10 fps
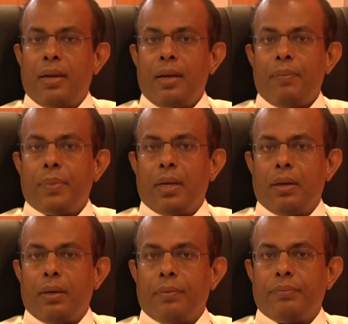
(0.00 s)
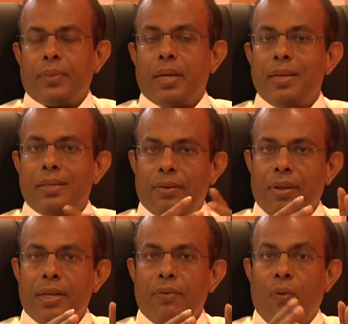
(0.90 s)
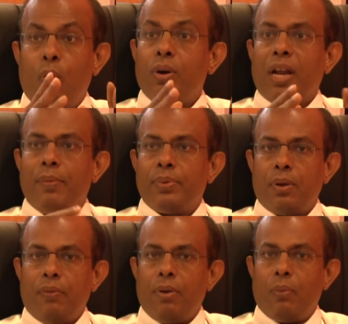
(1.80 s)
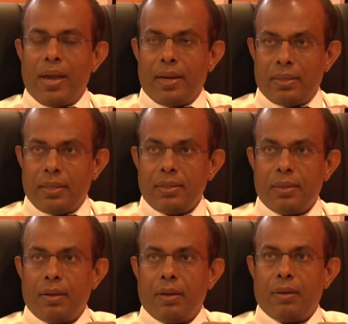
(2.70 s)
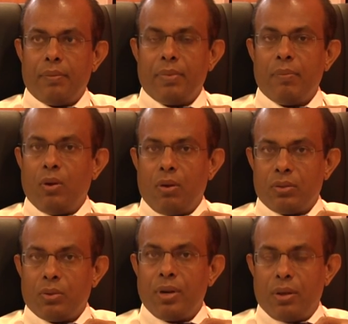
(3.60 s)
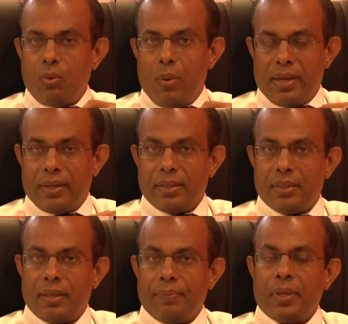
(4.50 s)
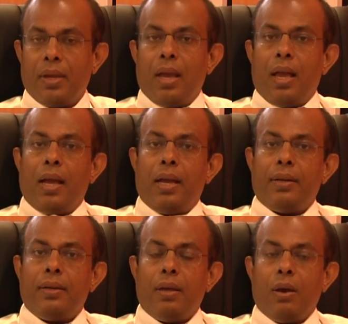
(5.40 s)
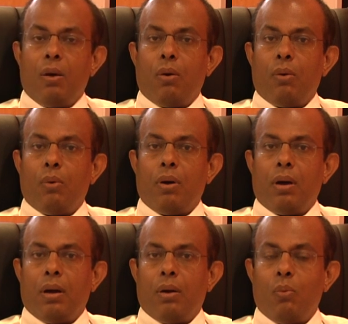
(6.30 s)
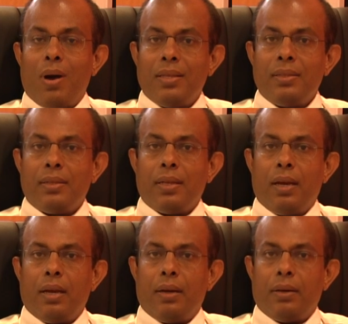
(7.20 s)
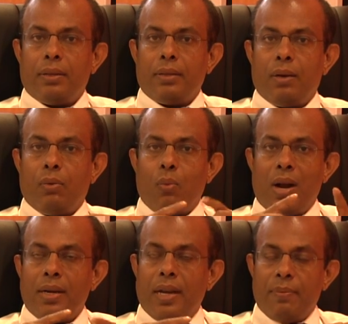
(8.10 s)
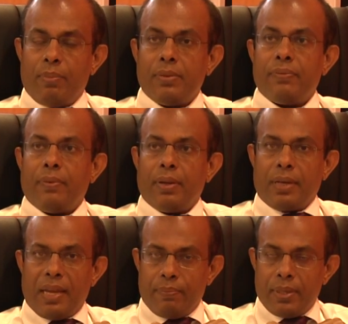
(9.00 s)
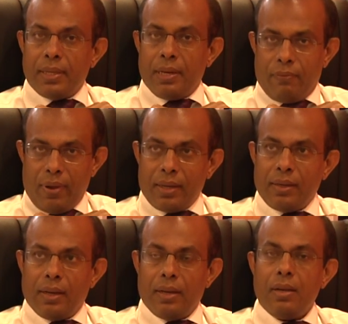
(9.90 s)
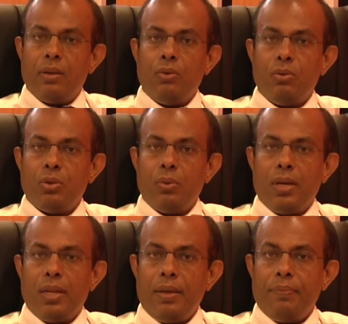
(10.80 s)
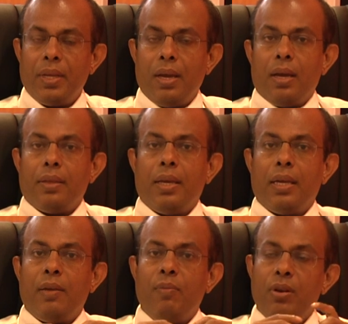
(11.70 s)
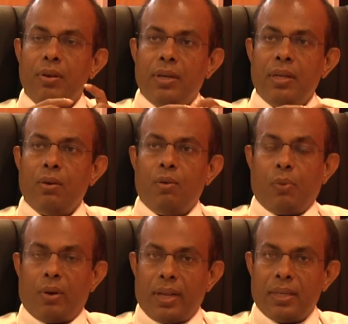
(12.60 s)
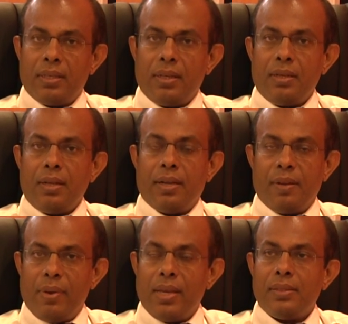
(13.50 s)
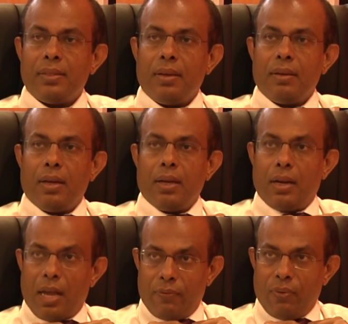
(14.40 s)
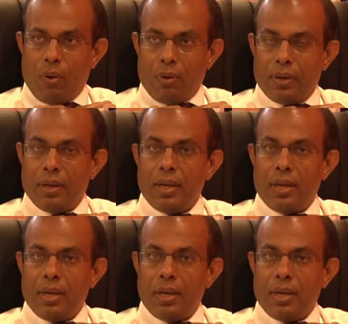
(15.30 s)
are distinct 4 types of viruses belongs to dengue virus, and once the one type is infected, usually the immunity or protection remains lifelong.